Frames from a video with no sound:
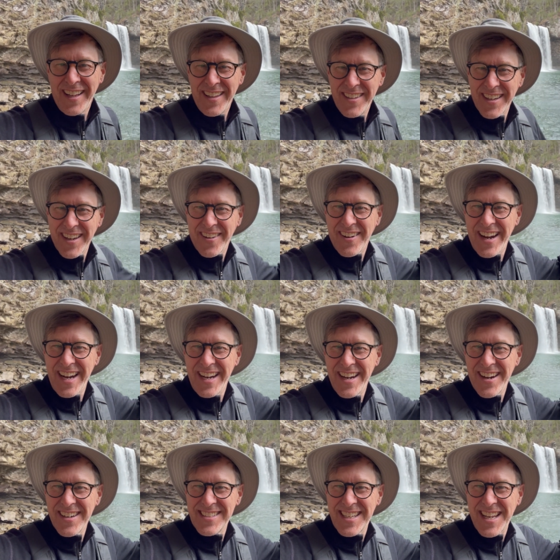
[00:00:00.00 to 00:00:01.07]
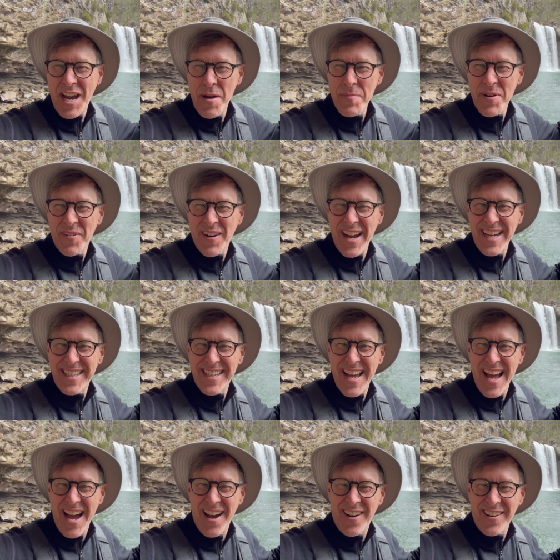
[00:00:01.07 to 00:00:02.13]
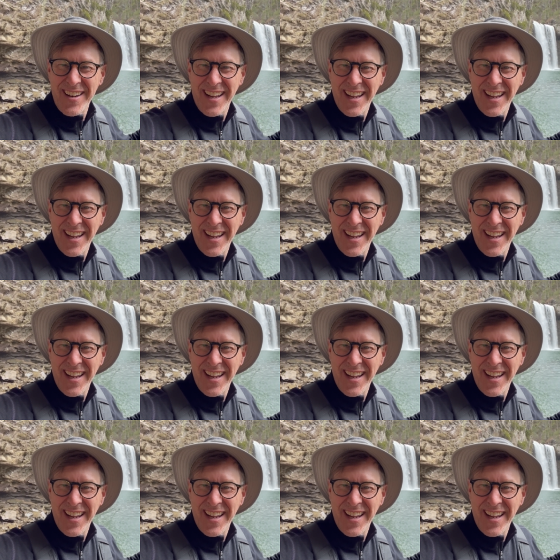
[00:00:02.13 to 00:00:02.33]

Look at right here, it's coming right down.